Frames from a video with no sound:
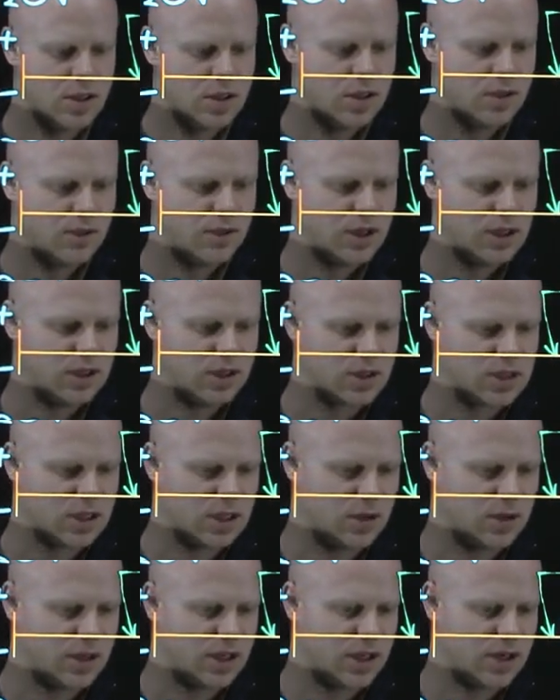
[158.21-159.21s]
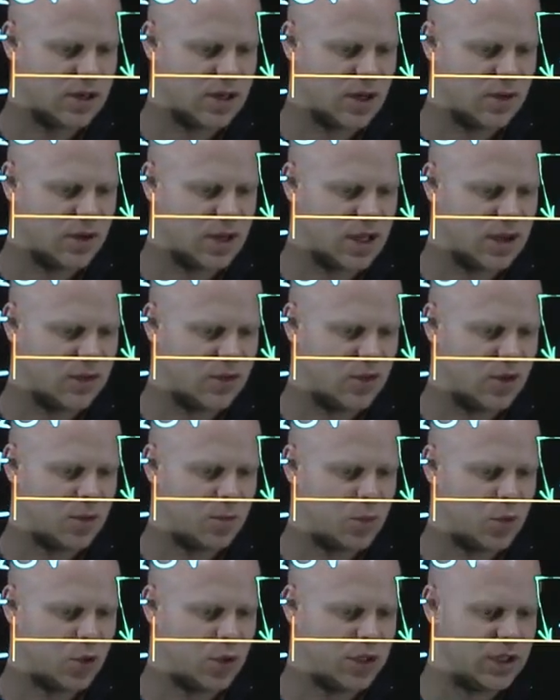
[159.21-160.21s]
If I look down here, I would have
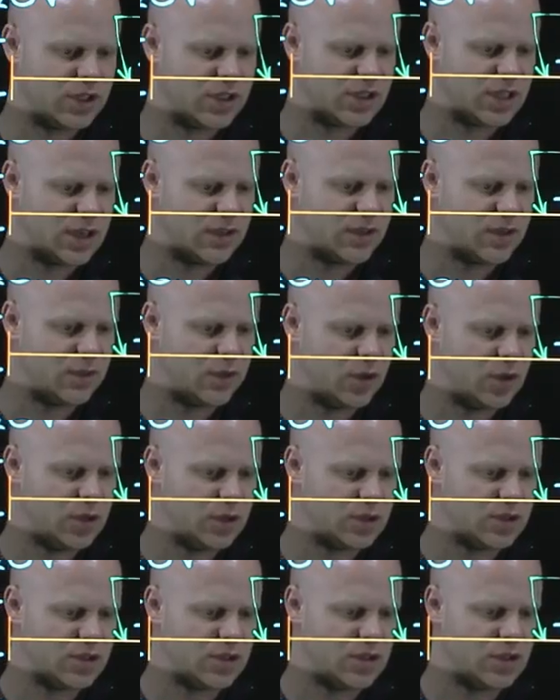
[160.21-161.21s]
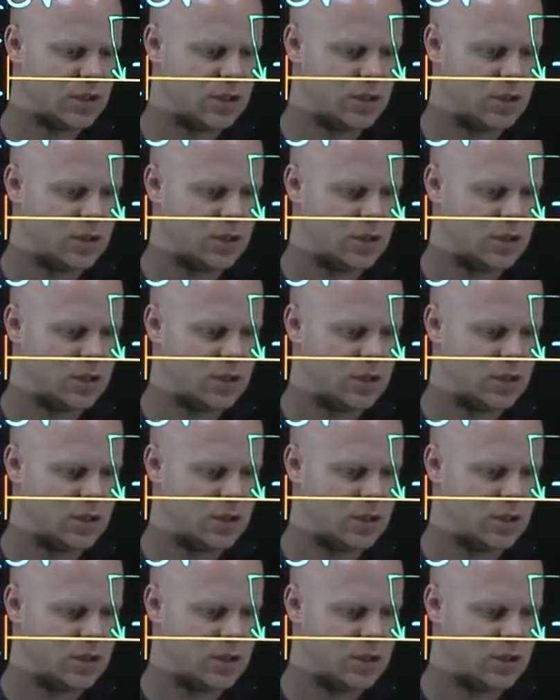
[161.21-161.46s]
1.7 volts